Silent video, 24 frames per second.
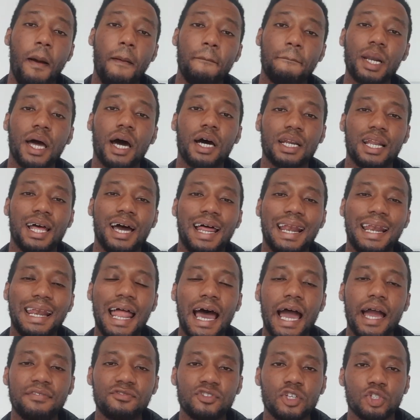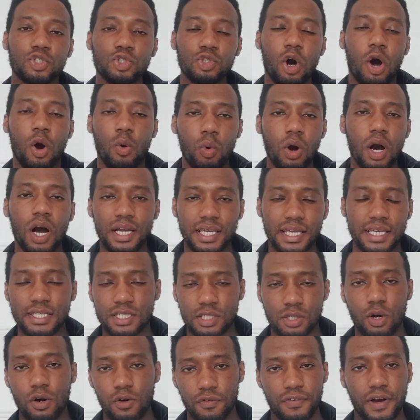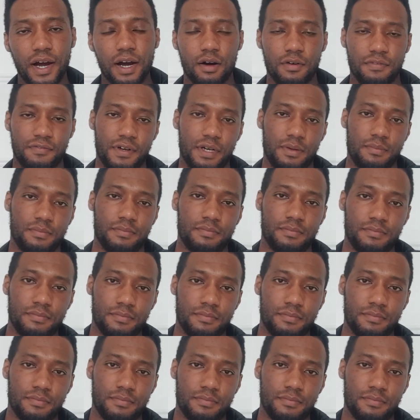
Blood, life does not work itself out, fam.